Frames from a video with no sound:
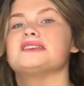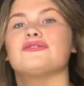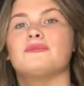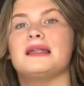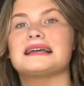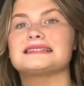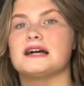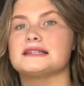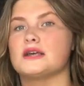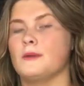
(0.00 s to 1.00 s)
okay, so for my next
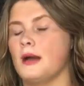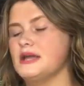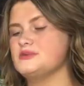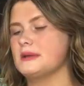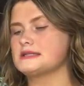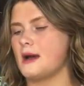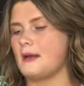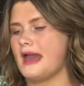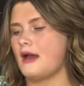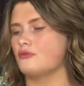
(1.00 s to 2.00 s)
item I actually picked
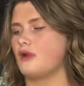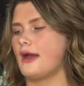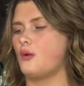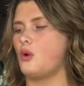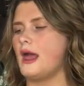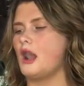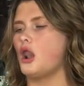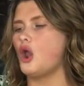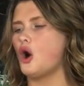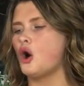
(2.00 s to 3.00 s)
up a like quite a
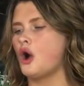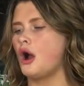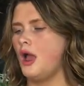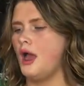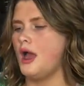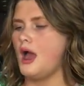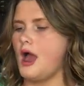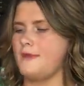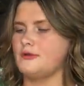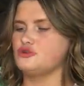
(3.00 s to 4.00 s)
long
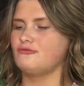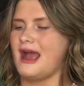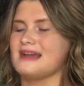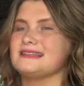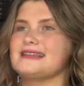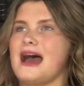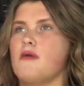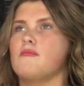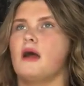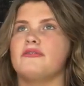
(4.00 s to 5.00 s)
um, dress.
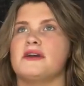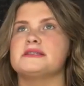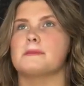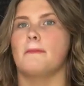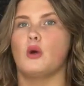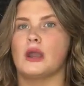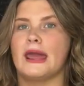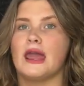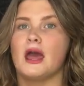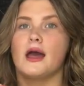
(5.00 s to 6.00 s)
Now, my friend
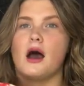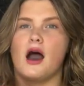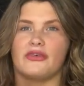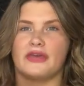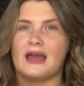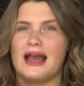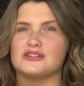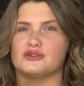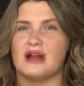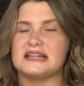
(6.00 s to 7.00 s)
Molly, I think,
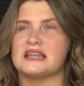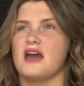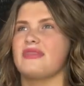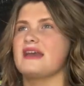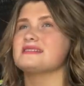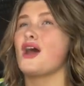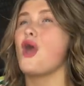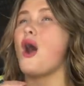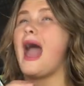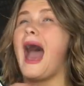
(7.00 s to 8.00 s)
has a dress like this,
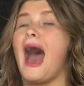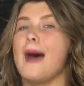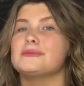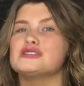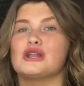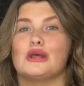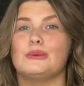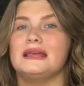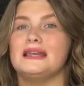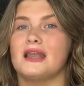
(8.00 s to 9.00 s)
and I
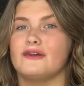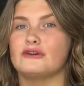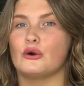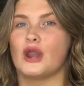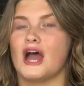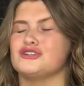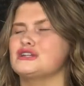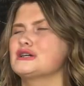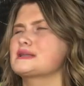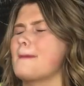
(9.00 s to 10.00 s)
absolutely love it on her.
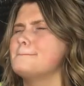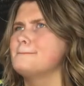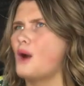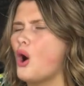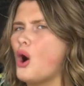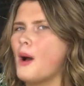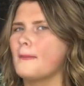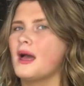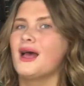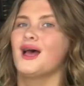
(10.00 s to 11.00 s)
She looks
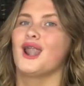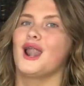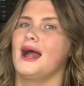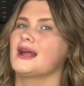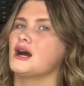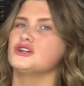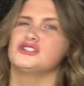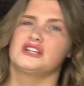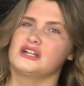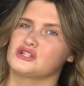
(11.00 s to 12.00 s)
bomb. Like,
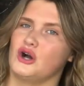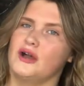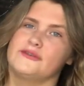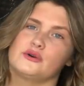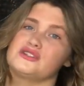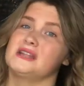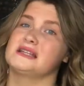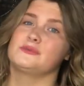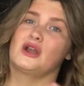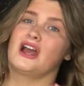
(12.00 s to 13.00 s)
she looks hot. If you're watching
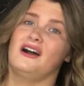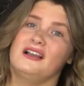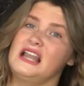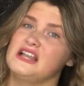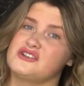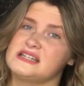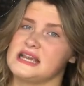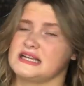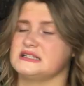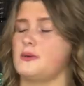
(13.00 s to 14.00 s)
this, Molly, I literally
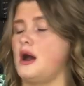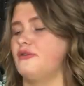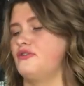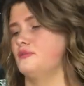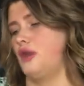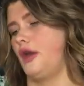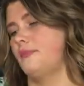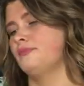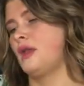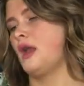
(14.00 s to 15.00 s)
take a spy from you.